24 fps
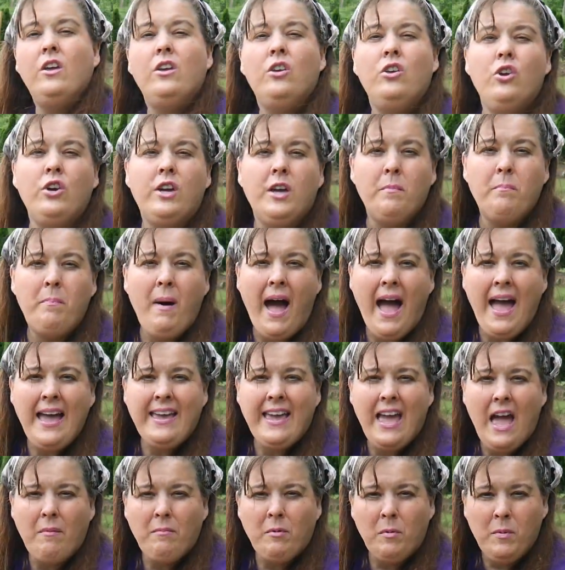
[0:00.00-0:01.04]
You can buy
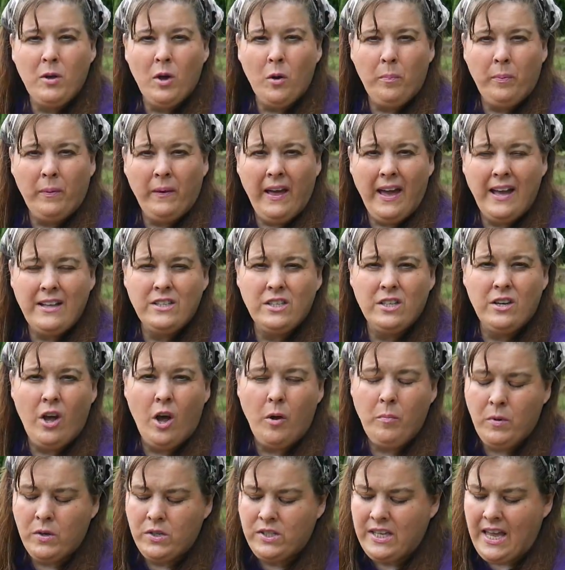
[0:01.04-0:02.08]
chamomile plants at
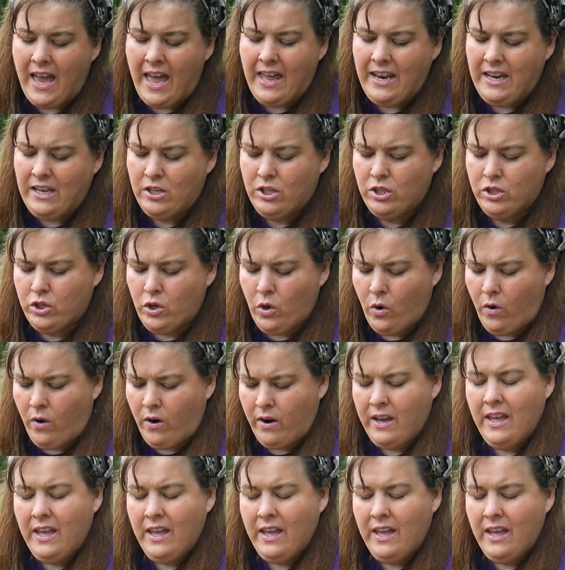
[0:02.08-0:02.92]
almost any store,